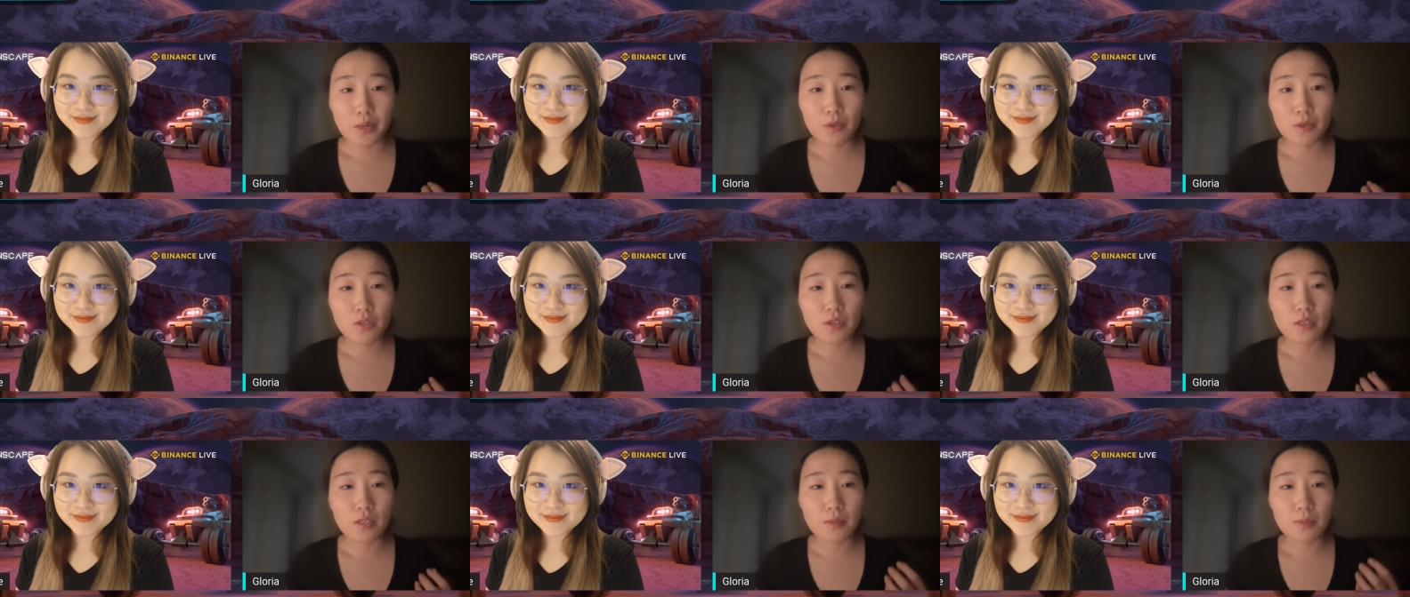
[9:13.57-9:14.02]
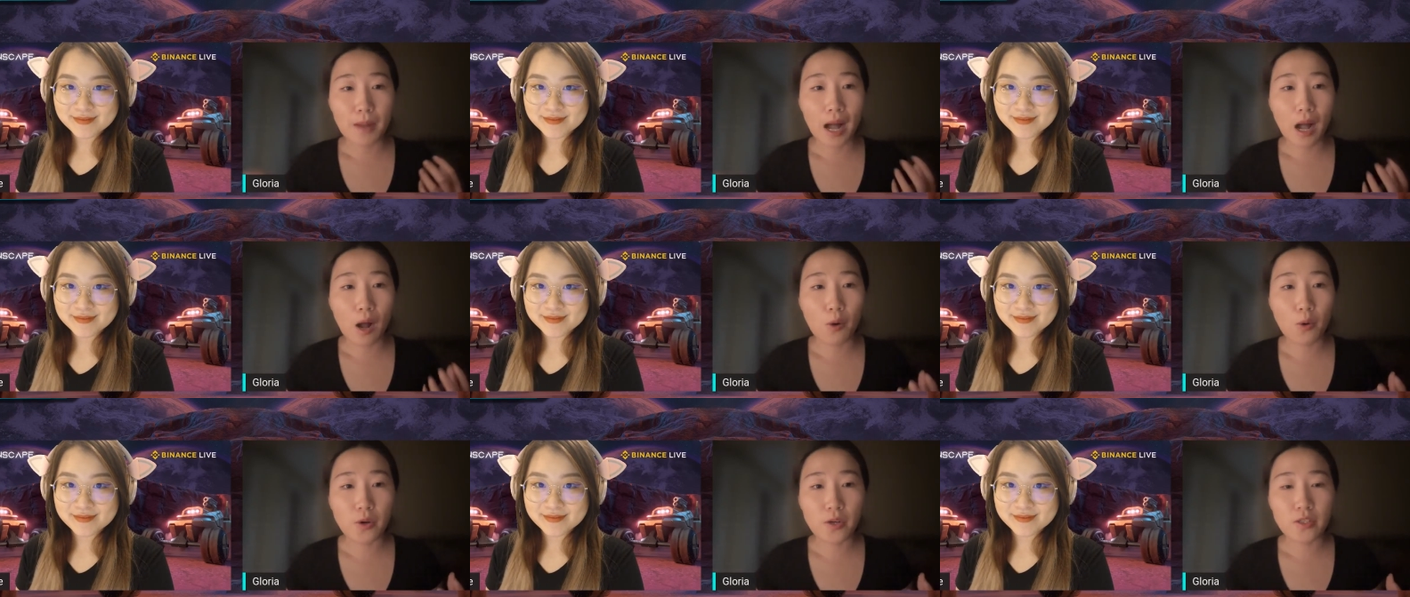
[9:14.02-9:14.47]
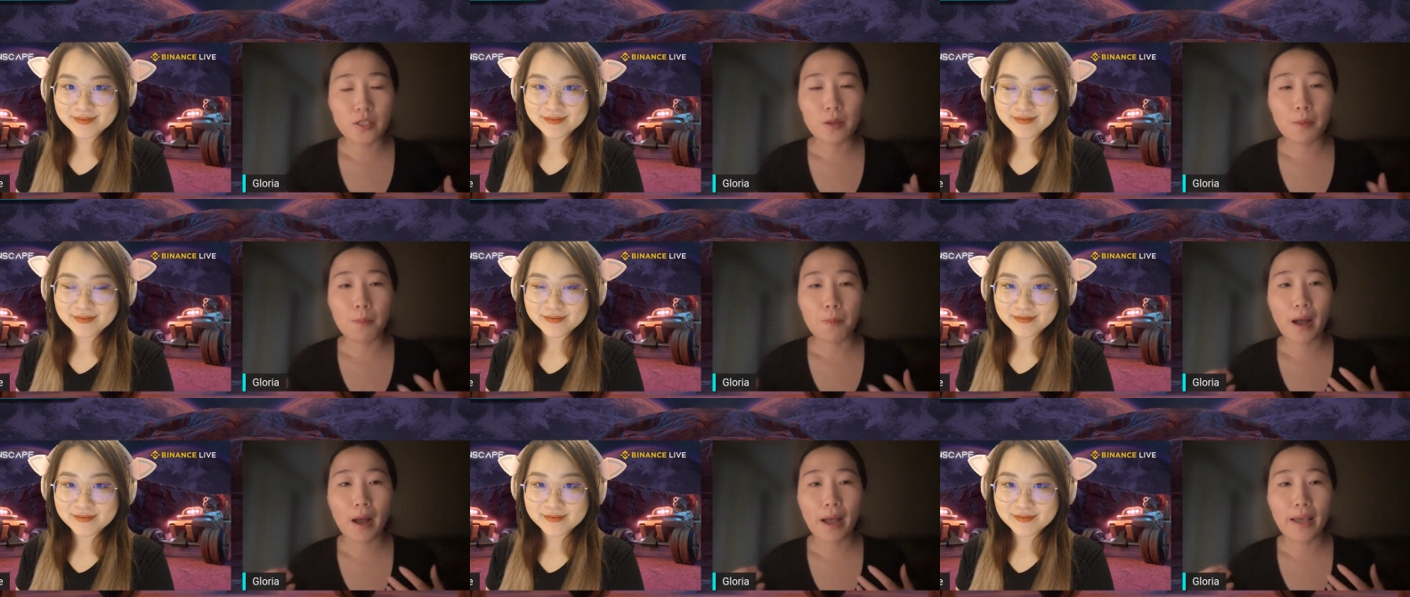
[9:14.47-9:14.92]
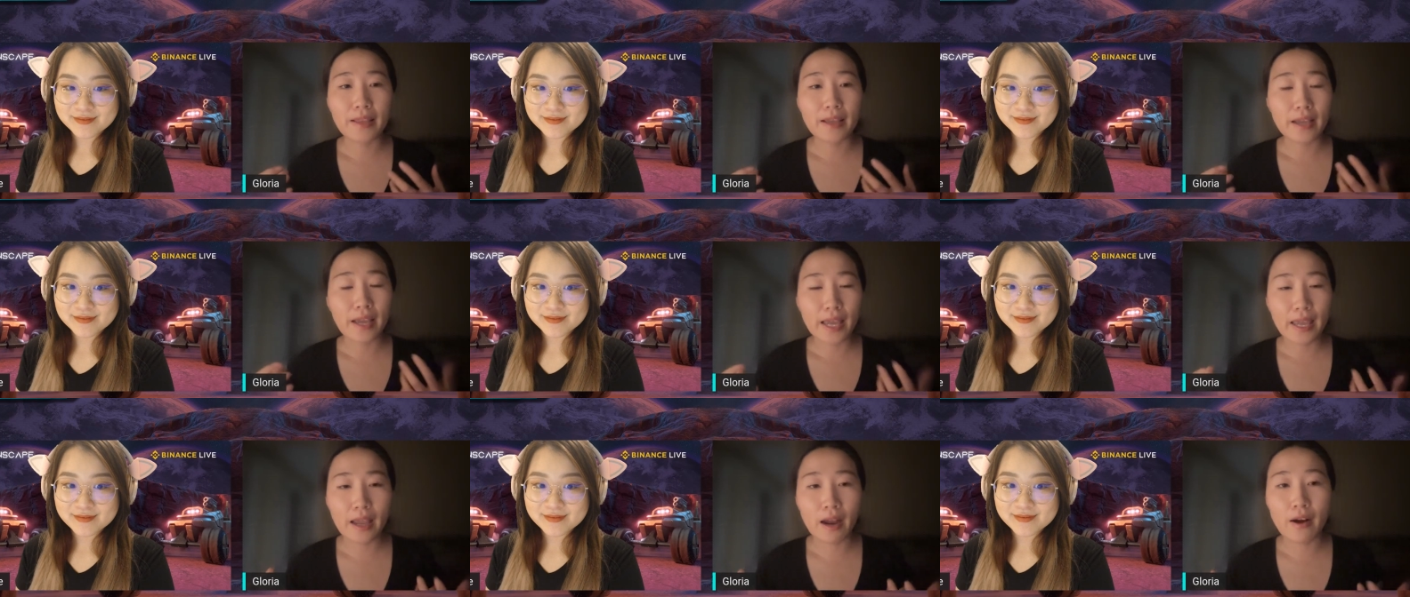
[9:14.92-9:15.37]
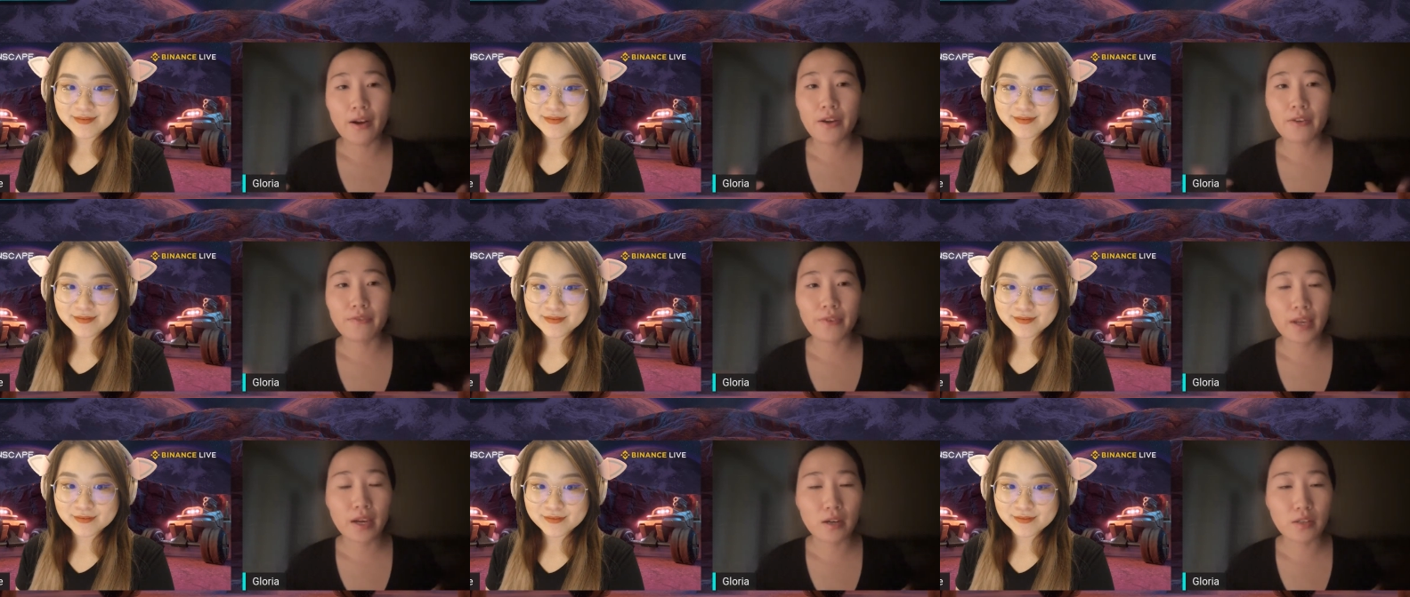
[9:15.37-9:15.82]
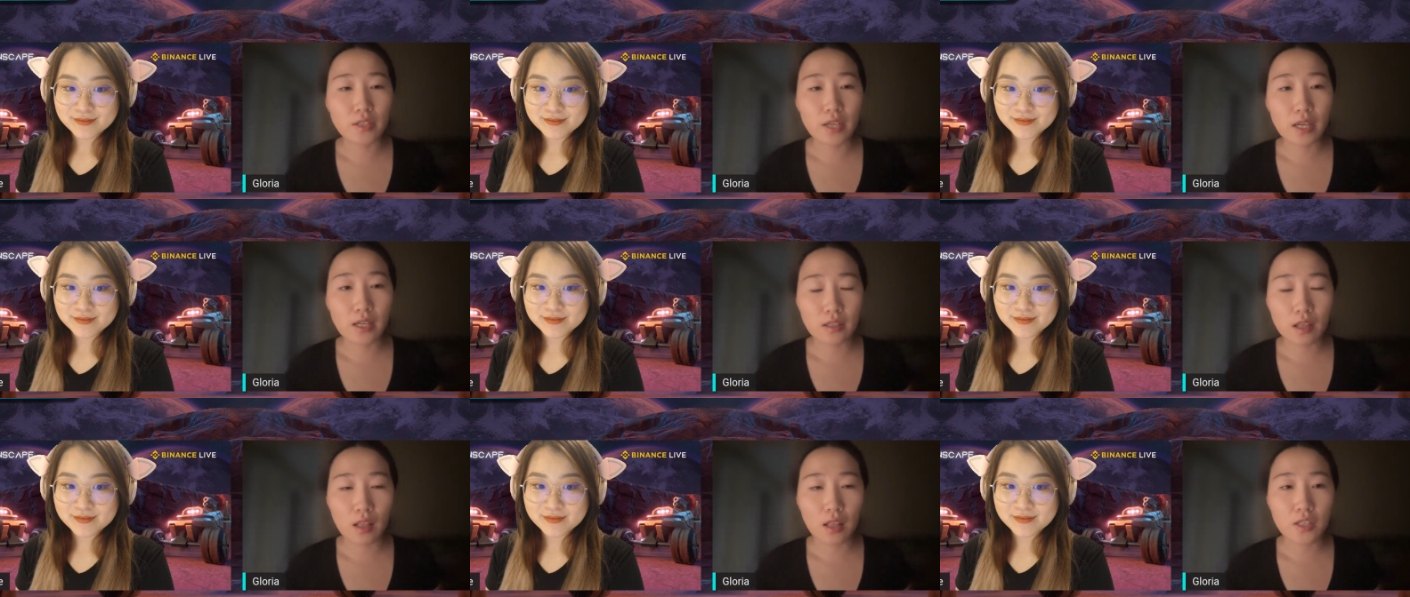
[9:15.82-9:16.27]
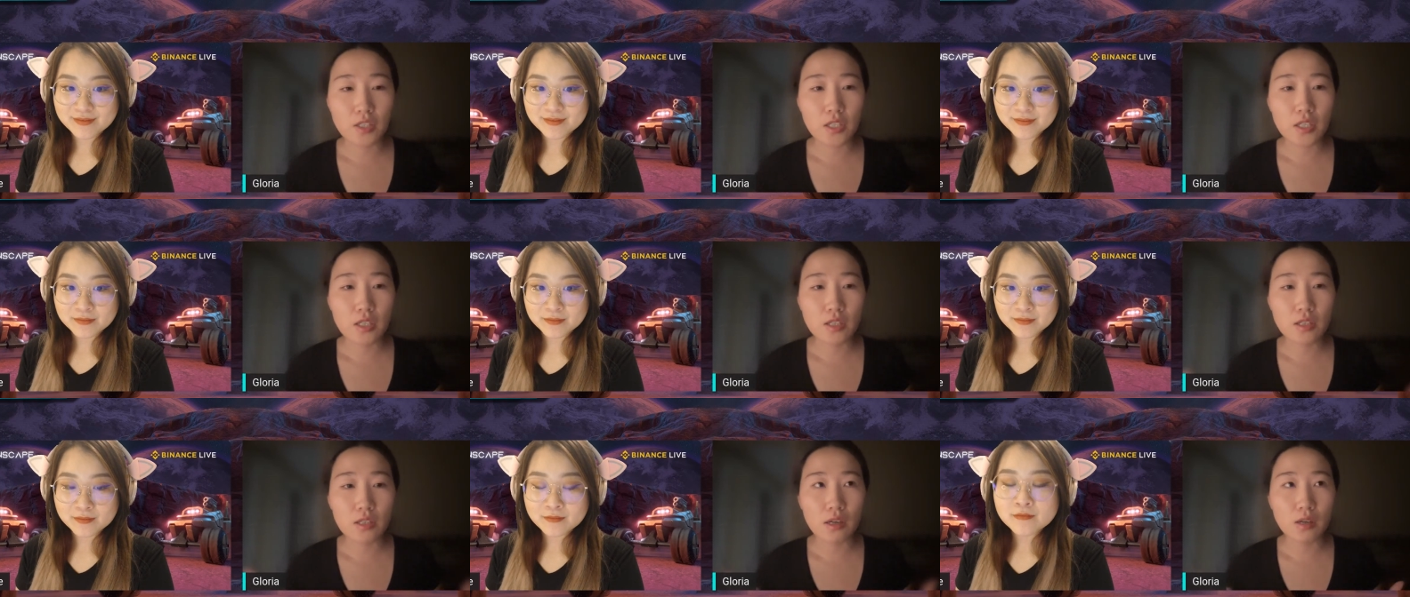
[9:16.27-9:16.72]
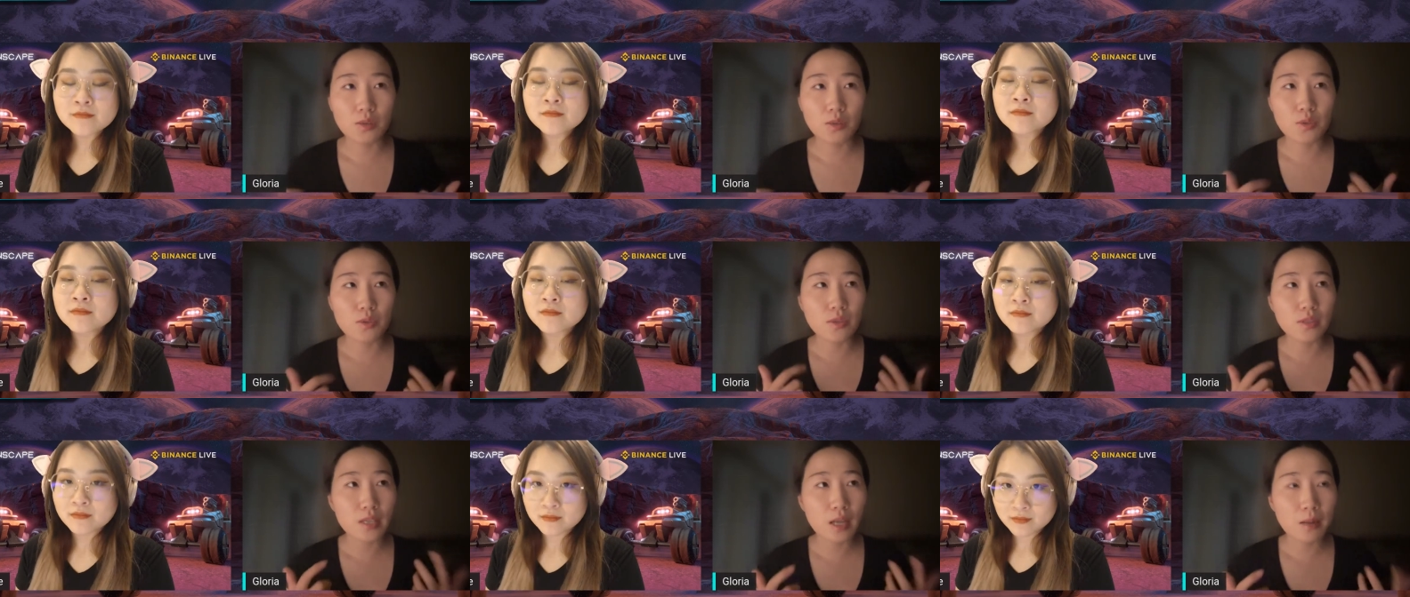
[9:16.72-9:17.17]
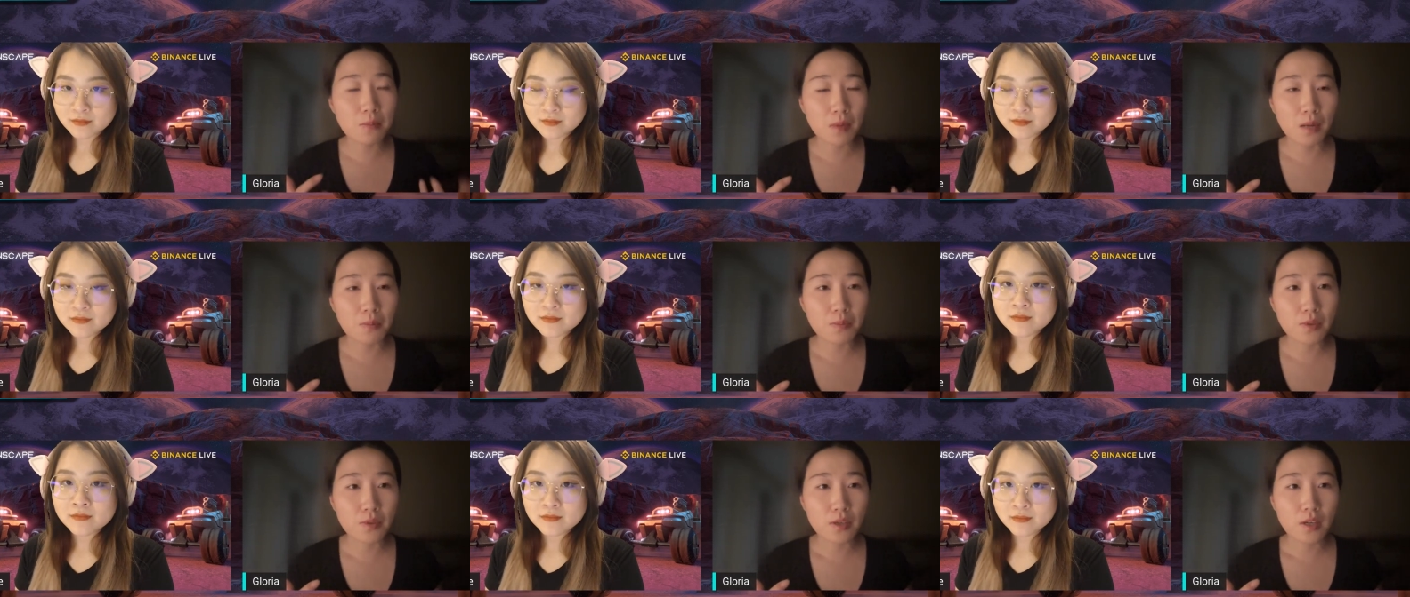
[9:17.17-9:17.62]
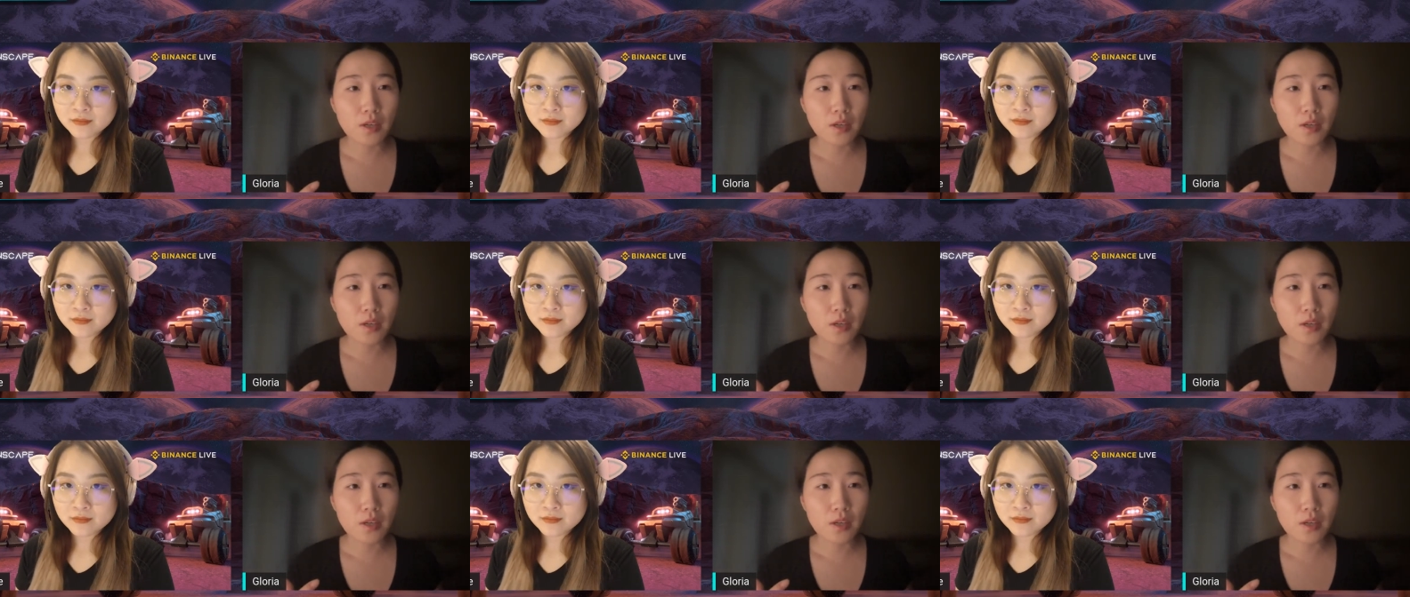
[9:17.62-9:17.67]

Speaker 1: which is powered by the AR and VR technology. So to sum up,